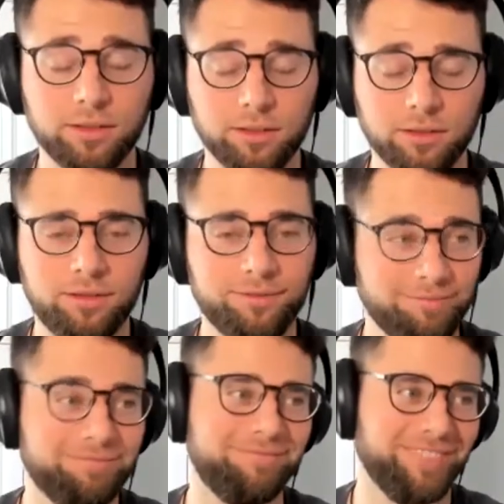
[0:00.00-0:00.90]
You know,
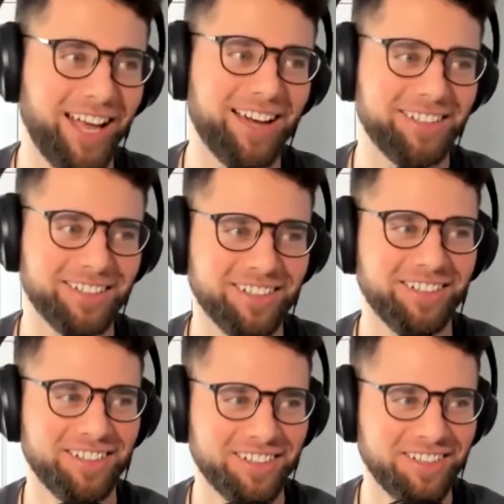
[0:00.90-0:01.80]
learn how to write
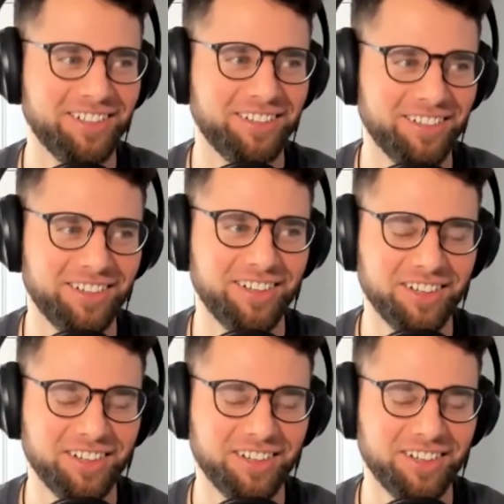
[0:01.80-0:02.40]
some good copy.